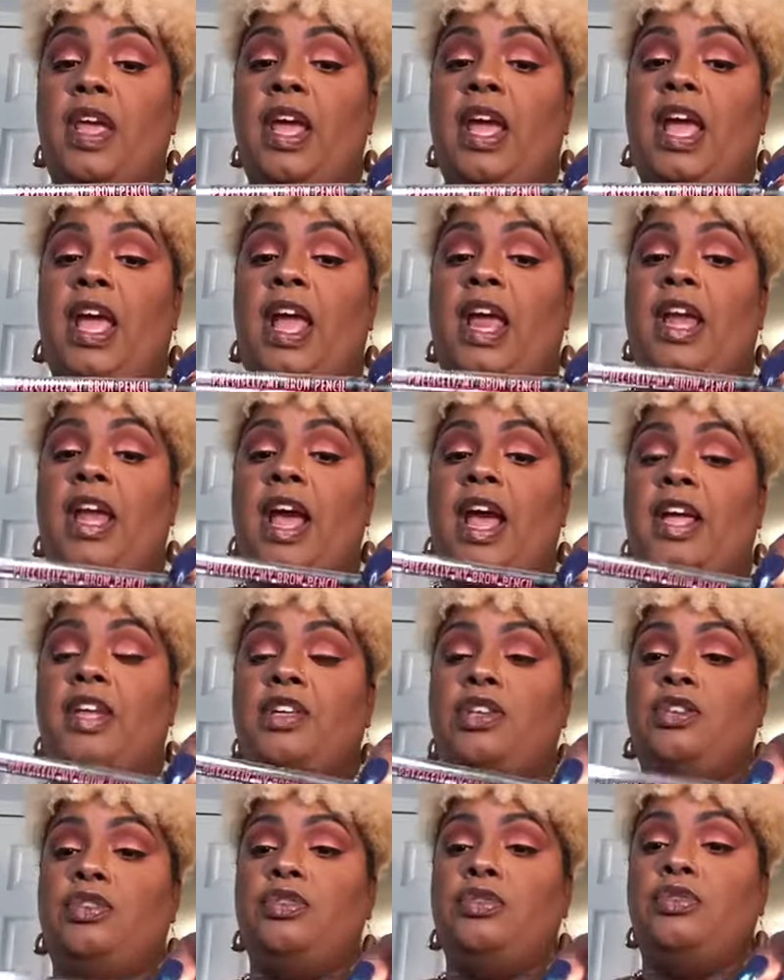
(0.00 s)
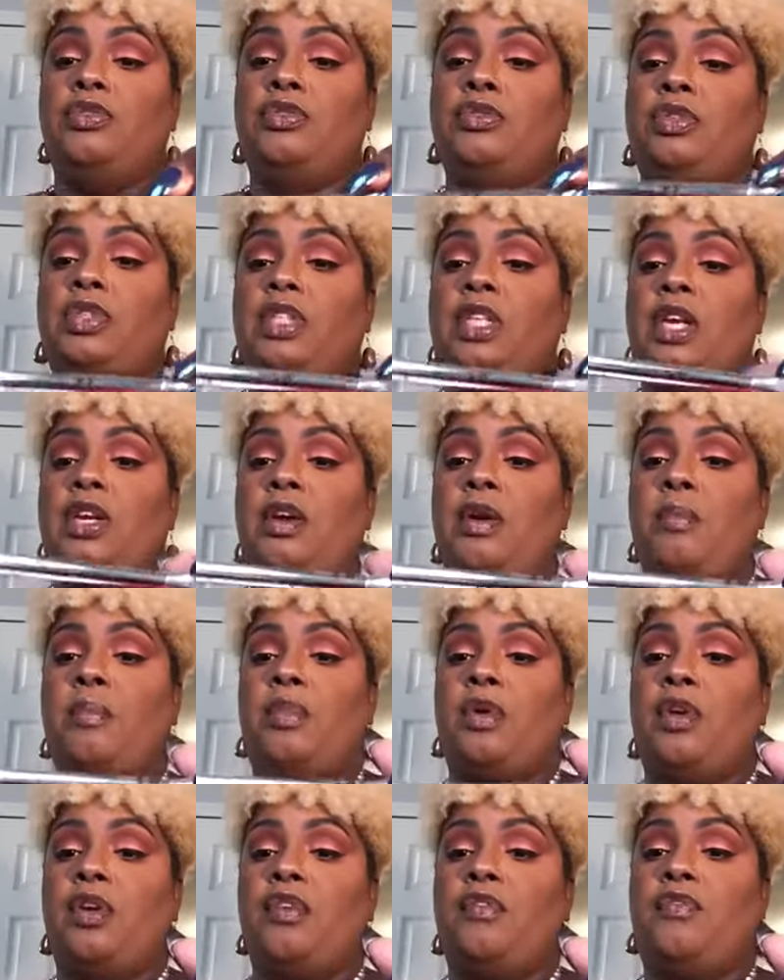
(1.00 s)
and I use
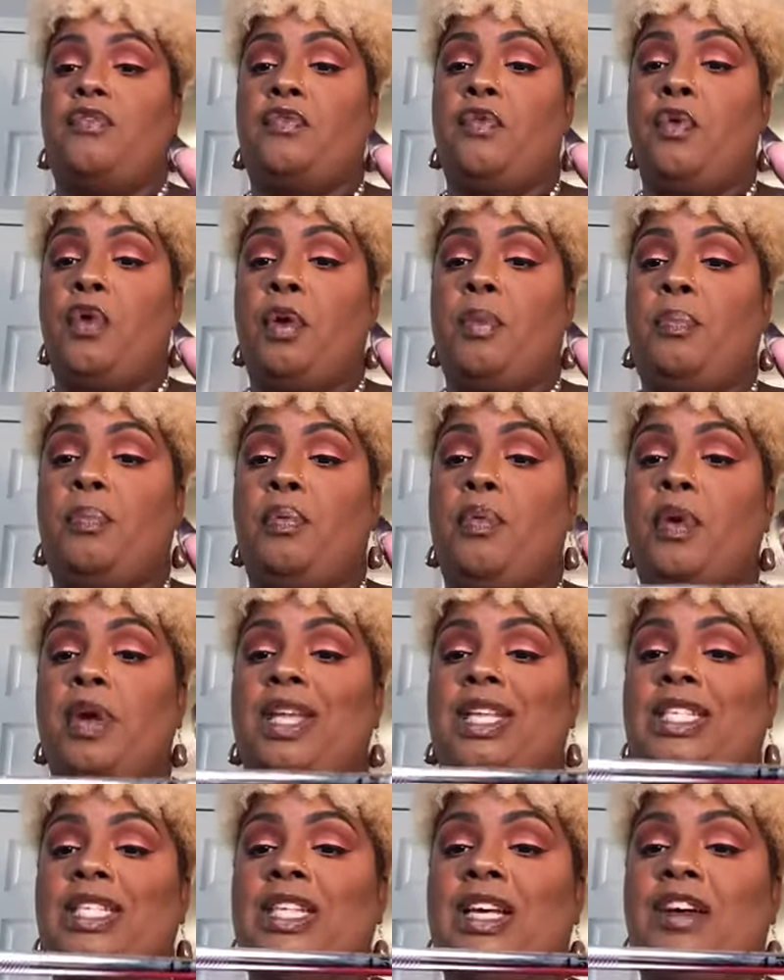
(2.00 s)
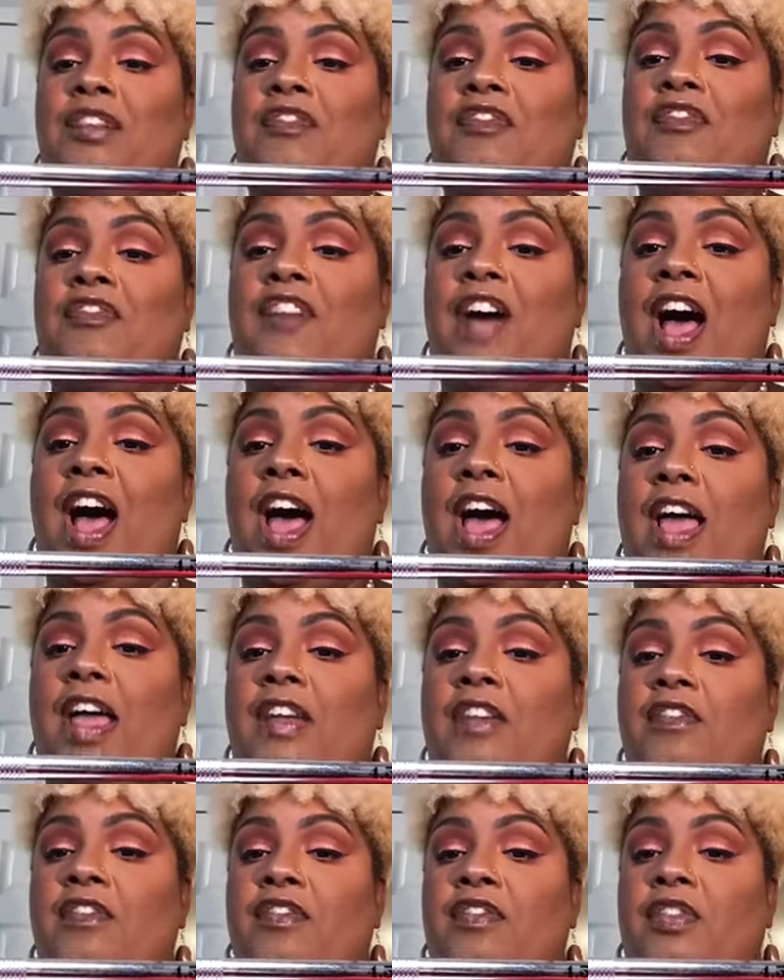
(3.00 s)
number
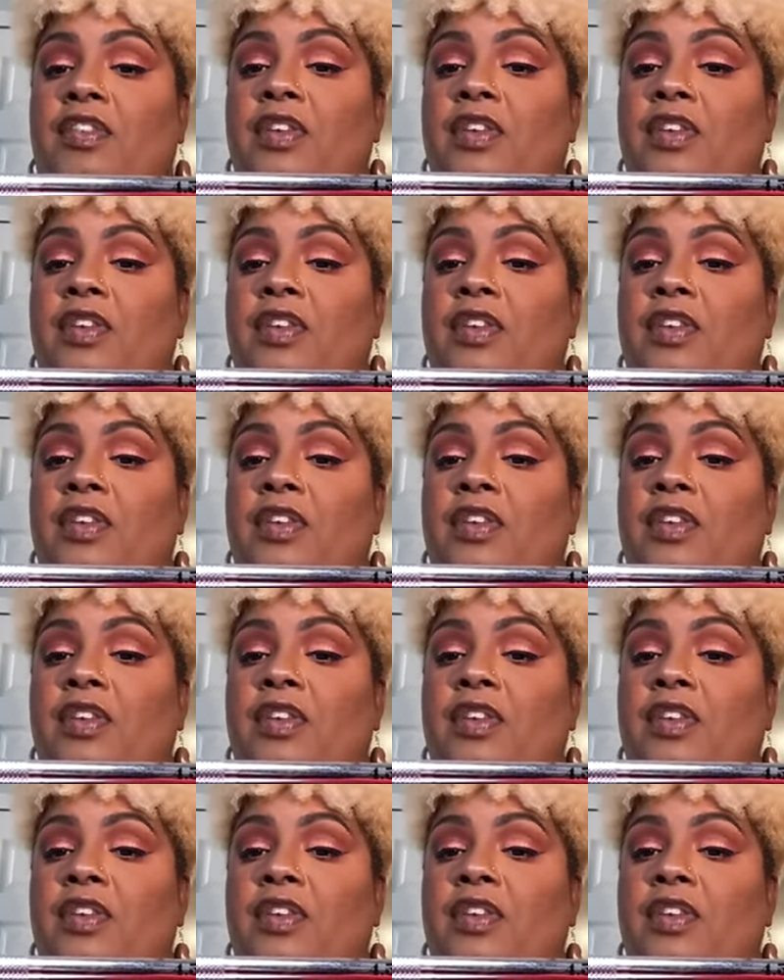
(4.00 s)
4.5.